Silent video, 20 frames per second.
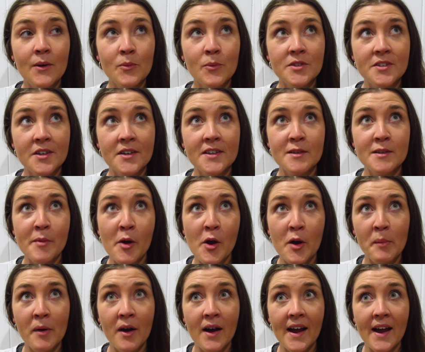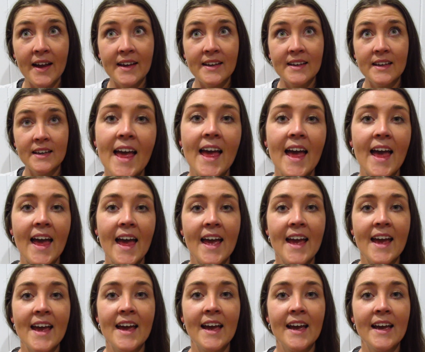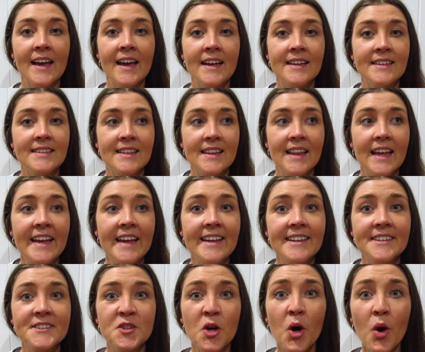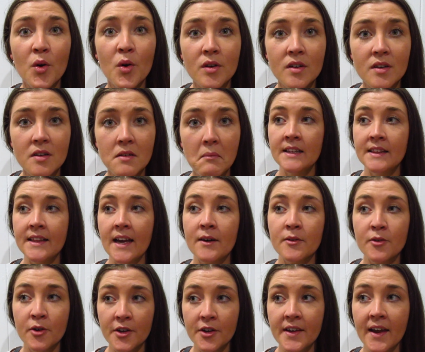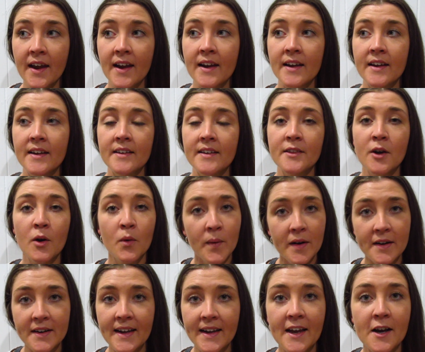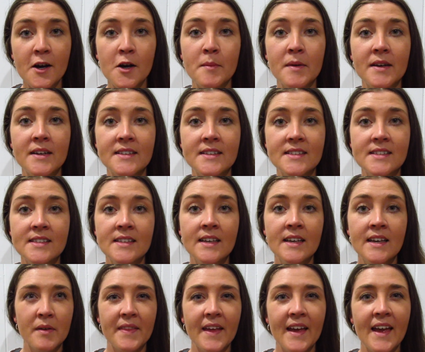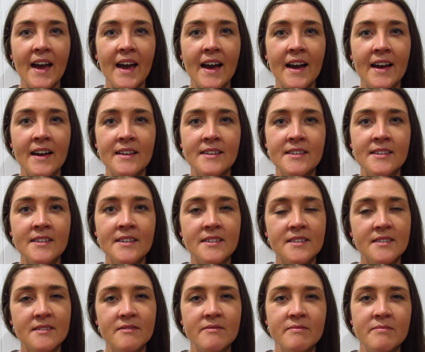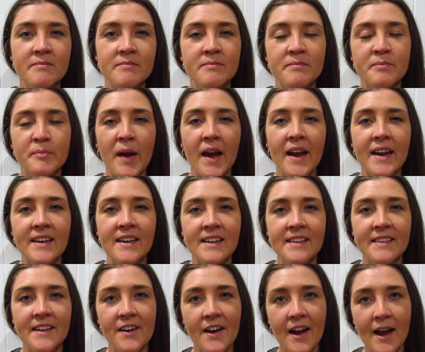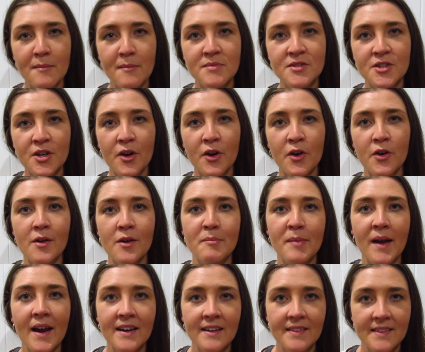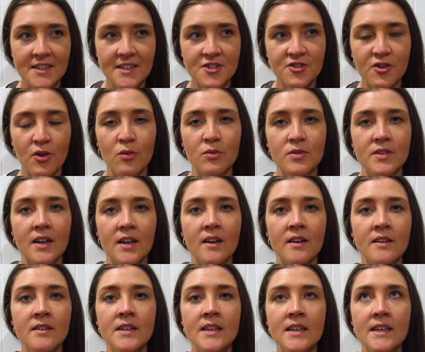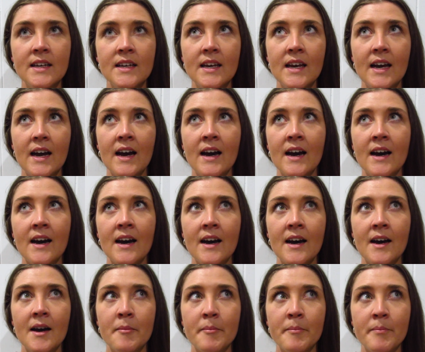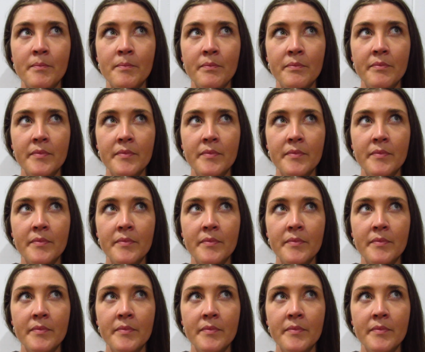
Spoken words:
was on his motorbike and they hit a dog. They were okay, they were wearing a helmet, but they had pain in their abdo and pain in their shoulder, and